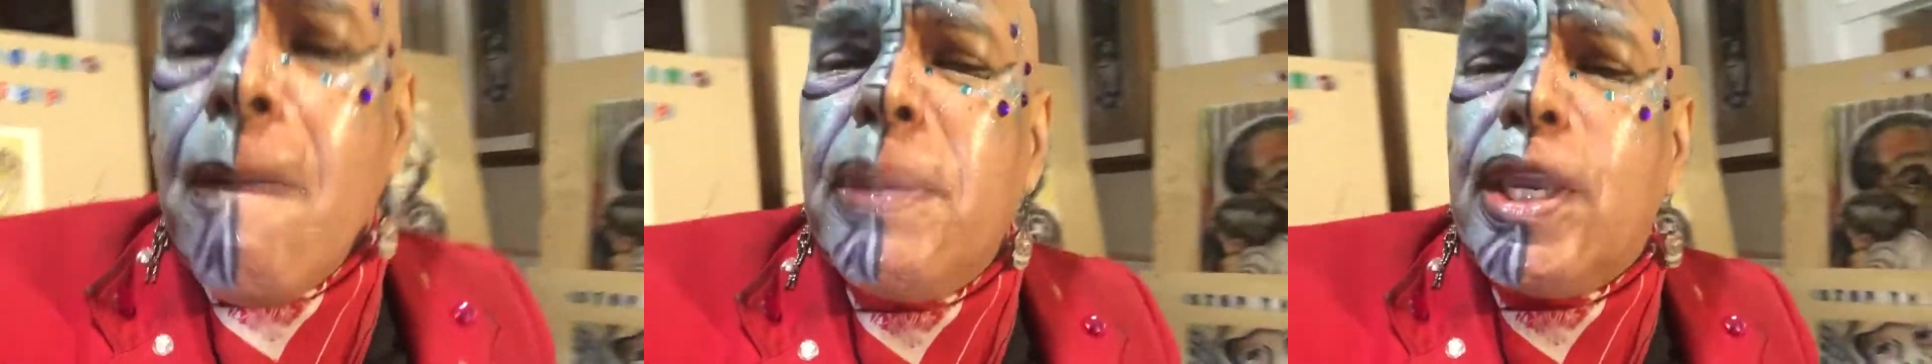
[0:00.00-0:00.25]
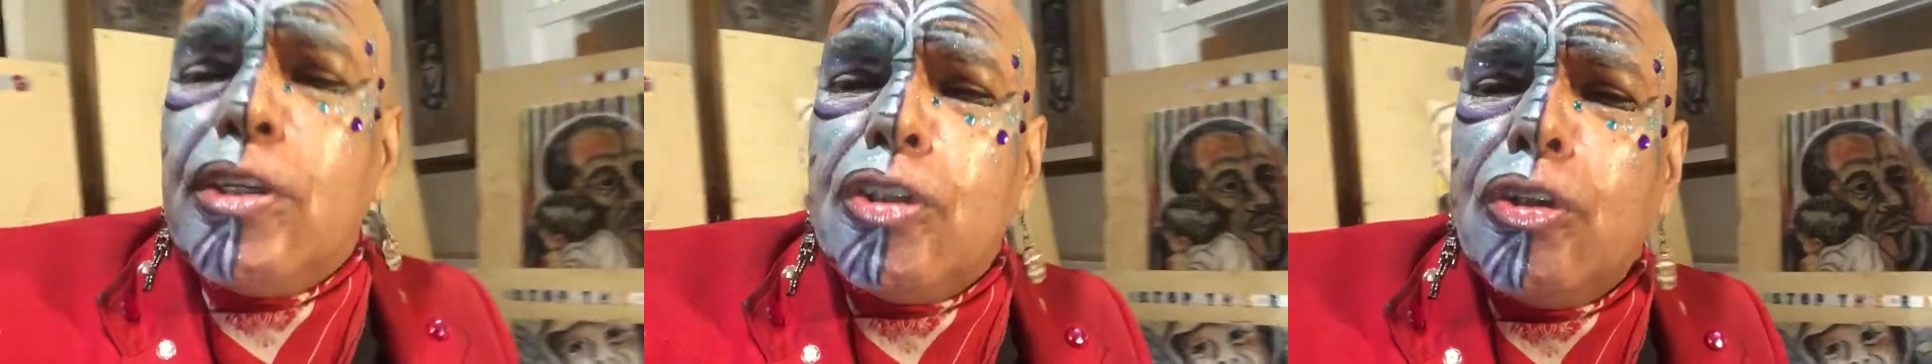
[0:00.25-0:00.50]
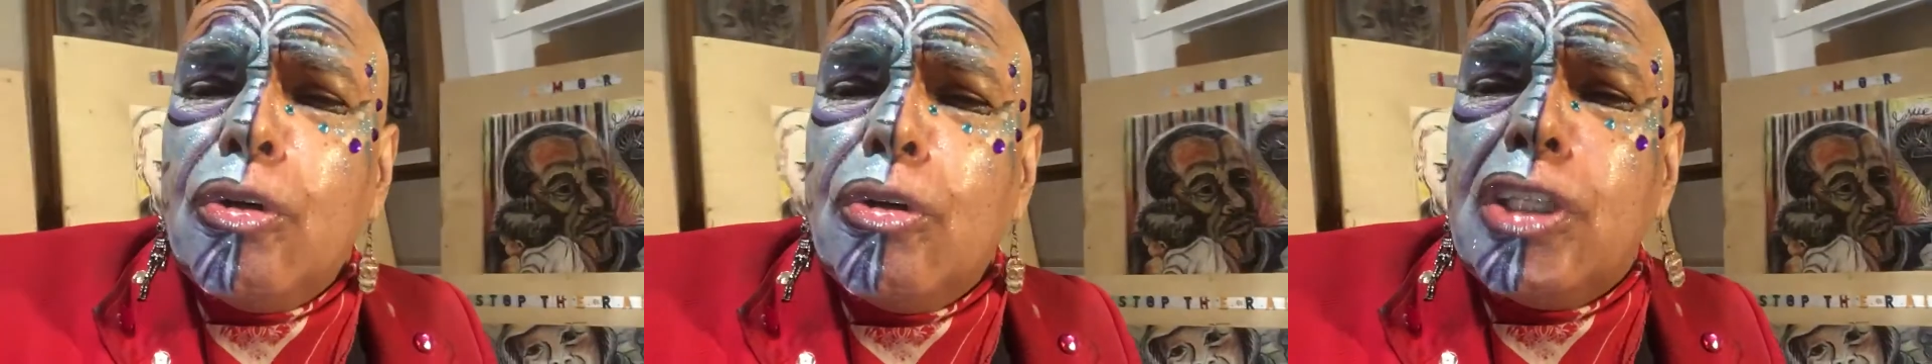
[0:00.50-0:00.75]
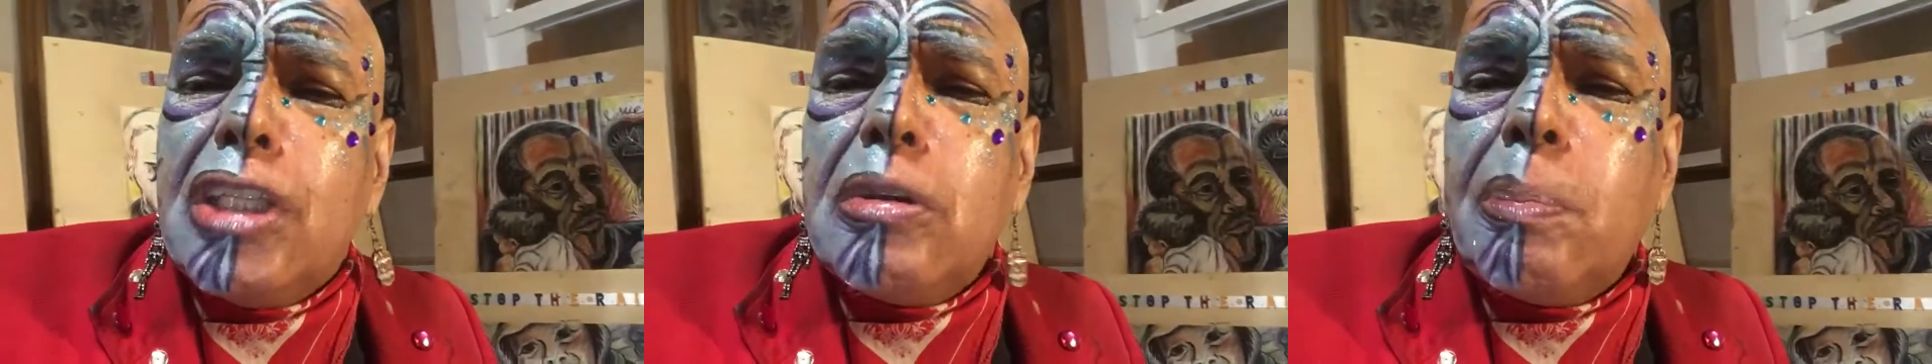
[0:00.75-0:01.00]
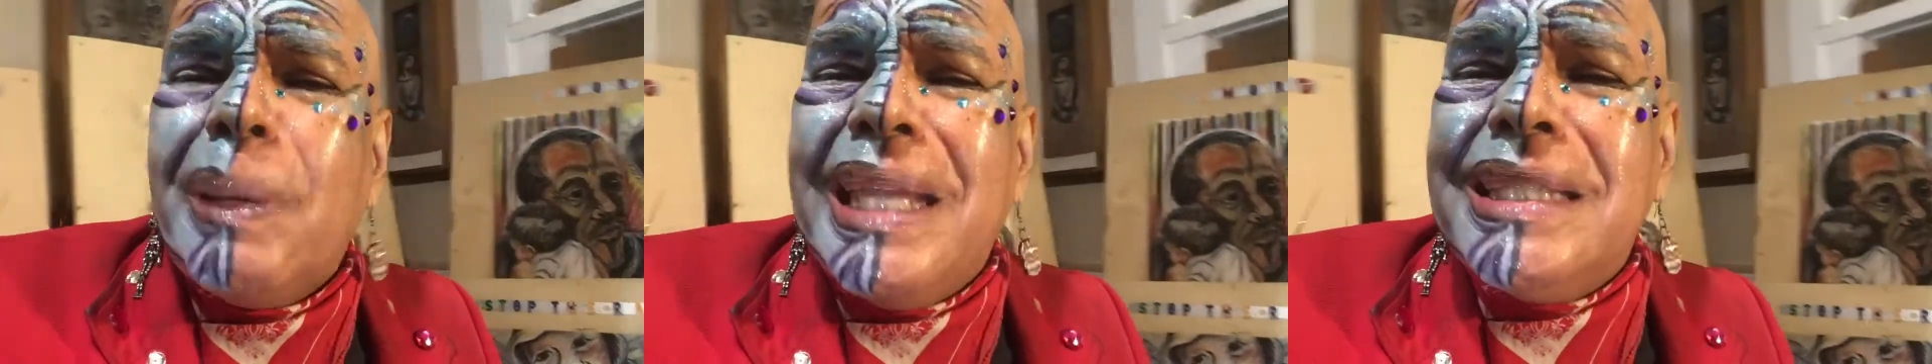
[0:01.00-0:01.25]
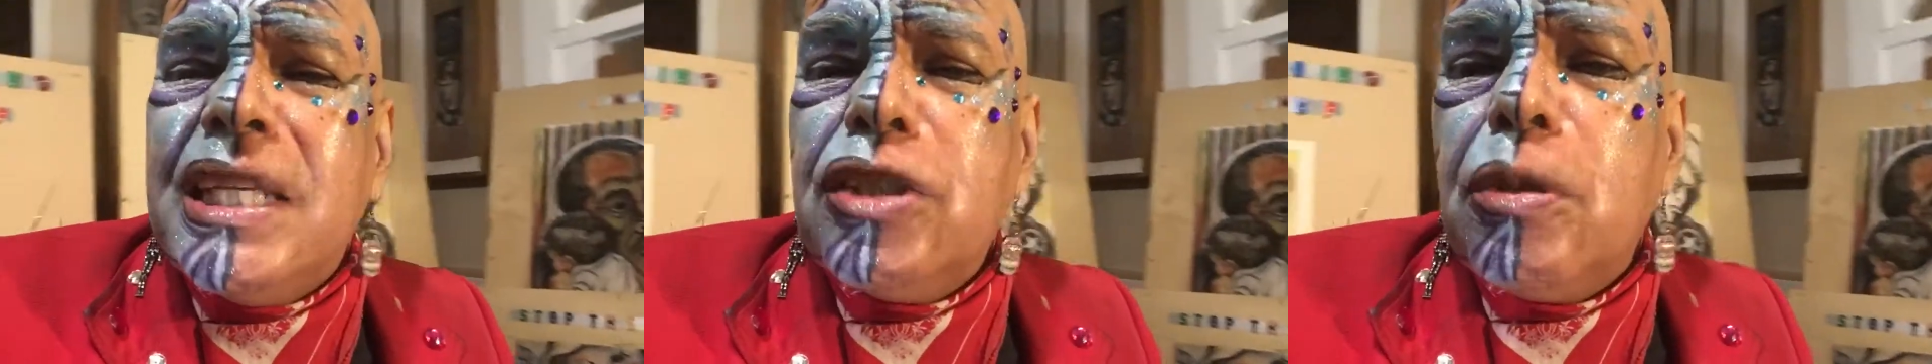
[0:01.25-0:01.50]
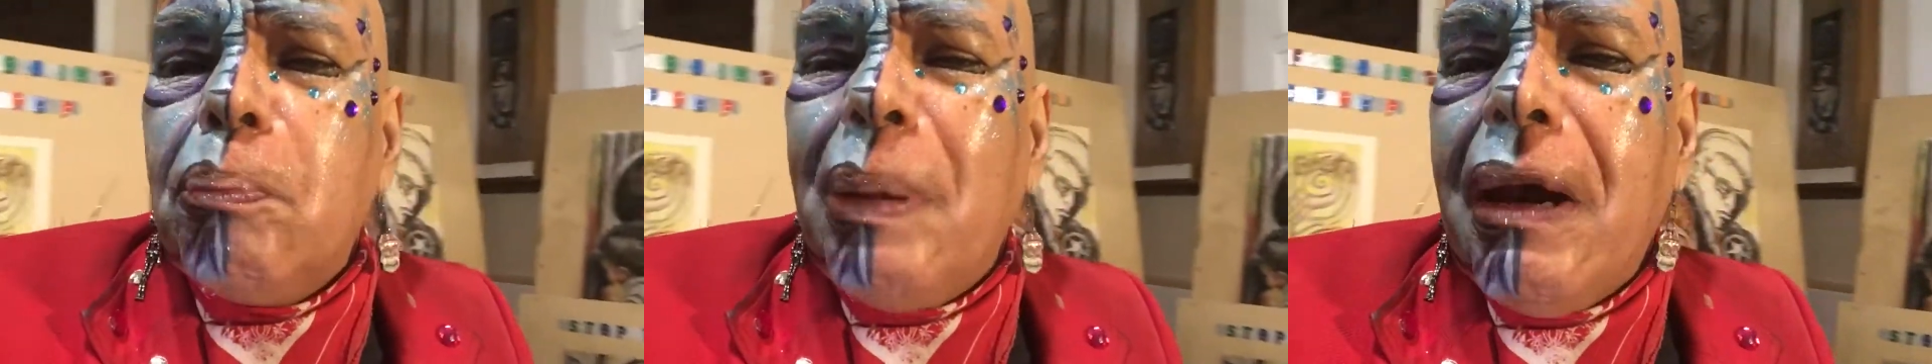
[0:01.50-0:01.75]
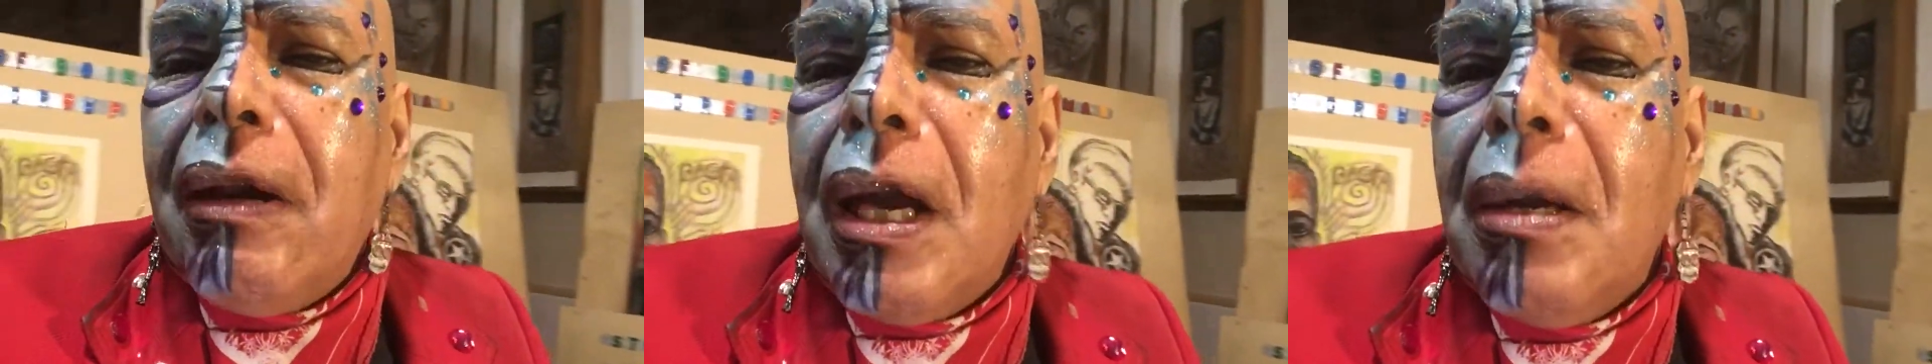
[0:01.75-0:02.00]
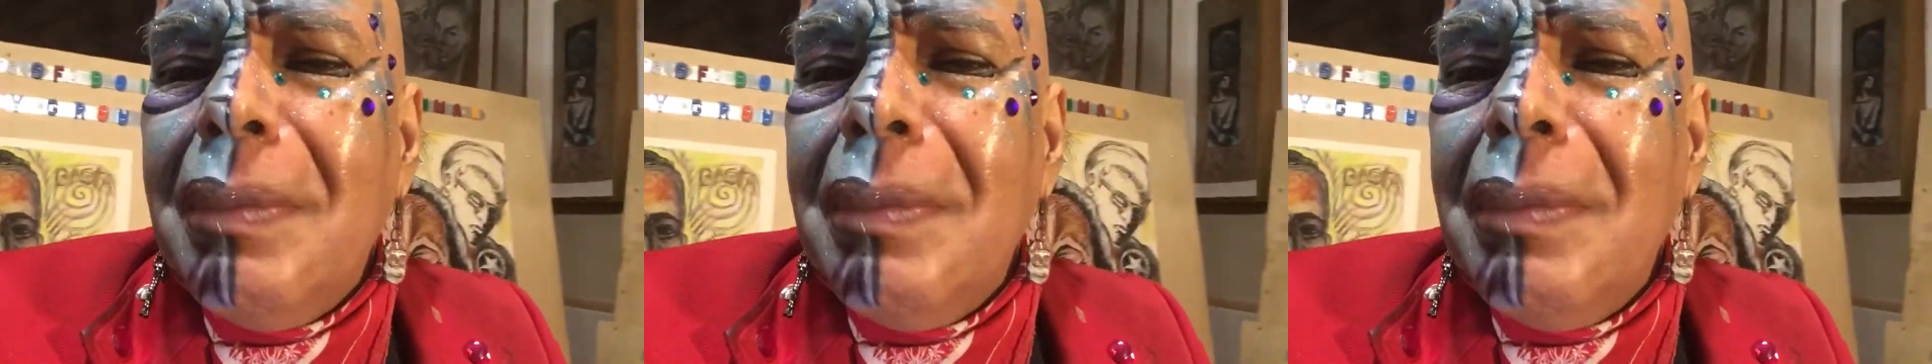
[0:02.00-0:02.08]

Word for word: Because the Eurocentric plantation paradigm